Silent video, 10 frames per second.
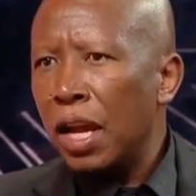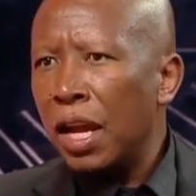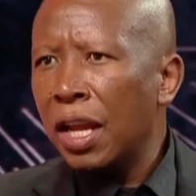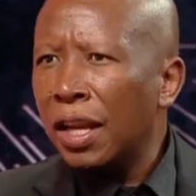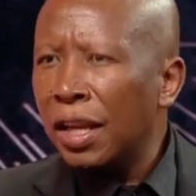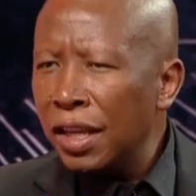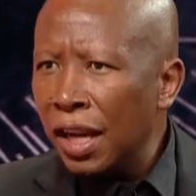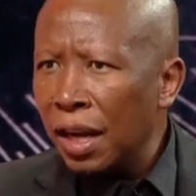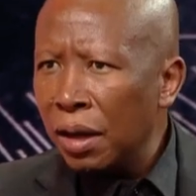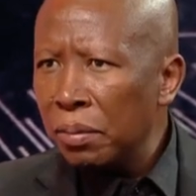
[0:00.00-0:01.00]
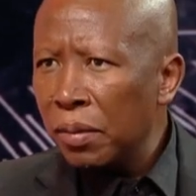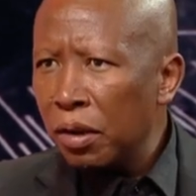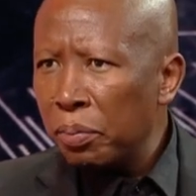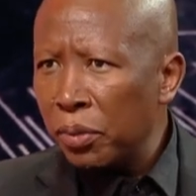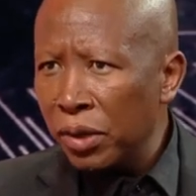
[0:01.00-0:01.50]
a real
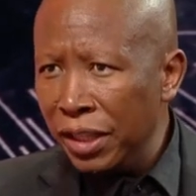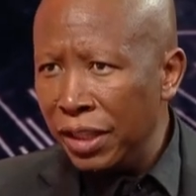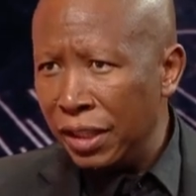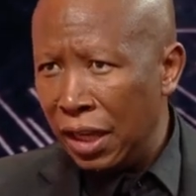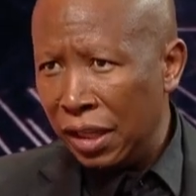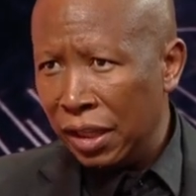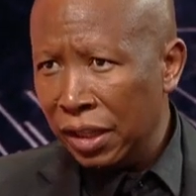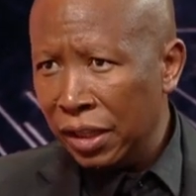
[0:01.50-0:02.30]
political